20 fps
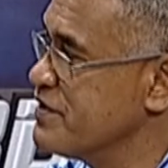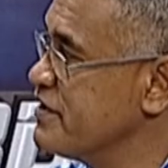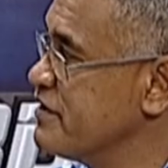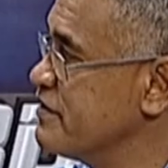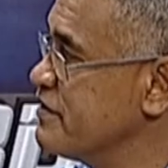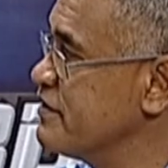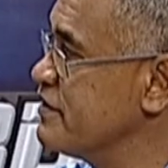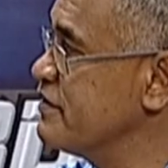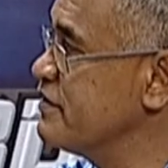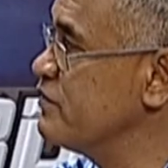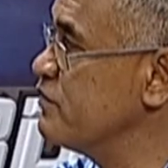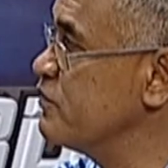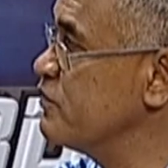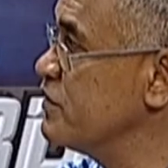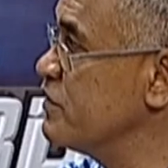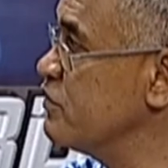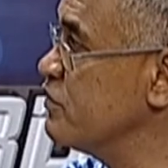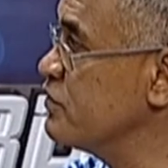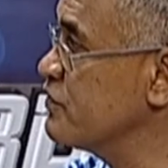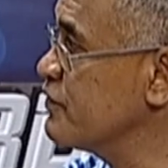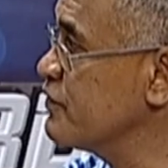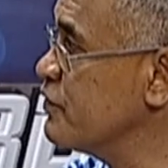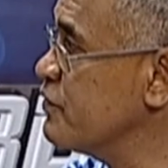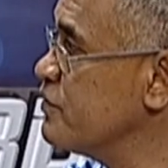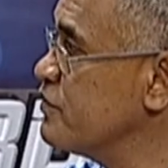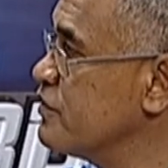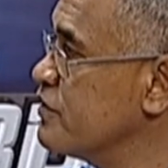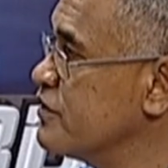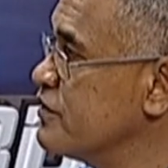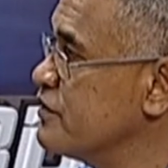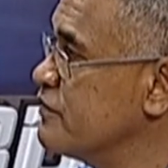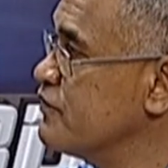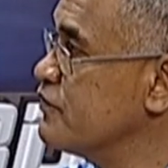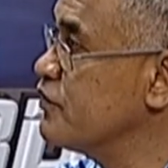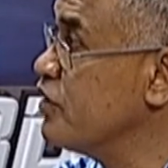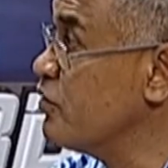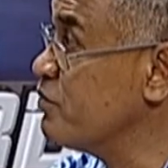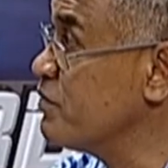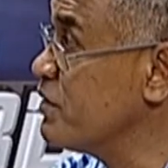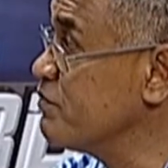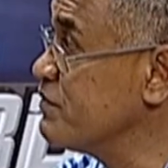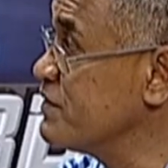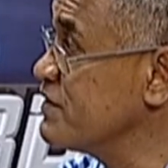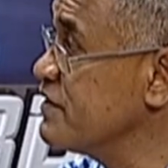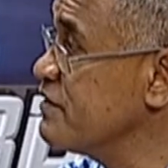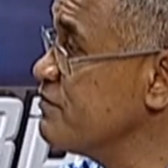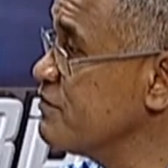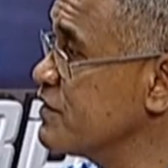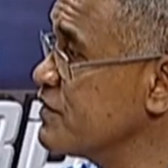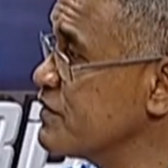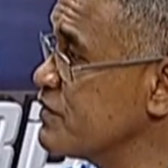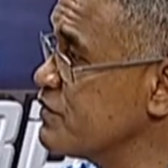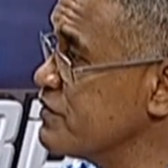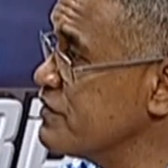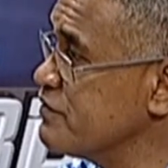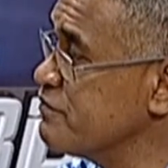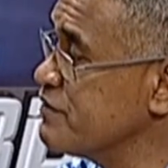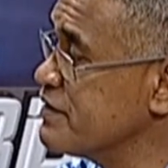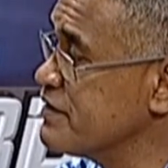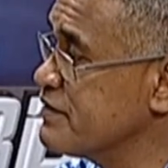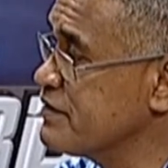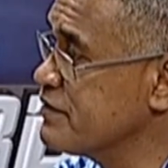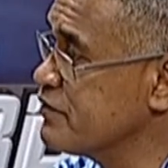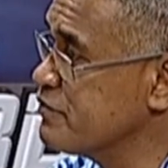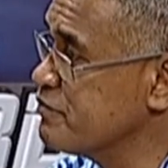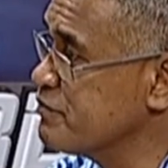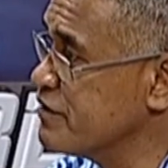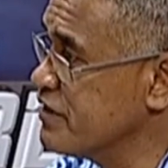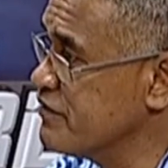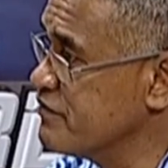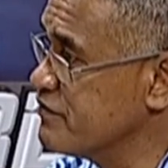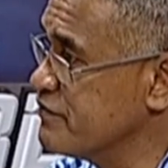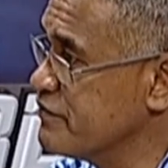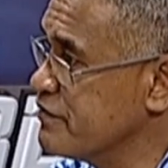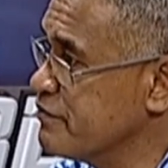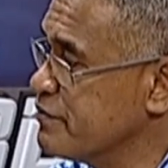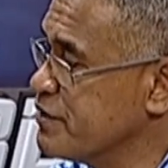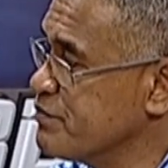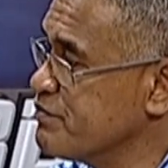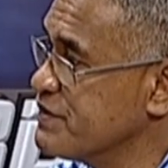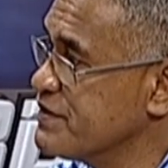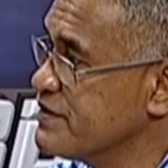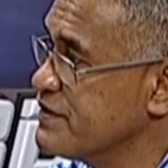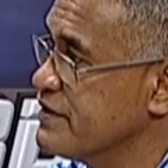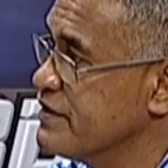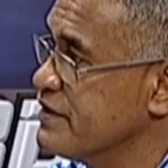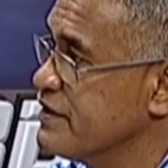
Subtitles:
that we look for our members, because we invest on behalf of the members.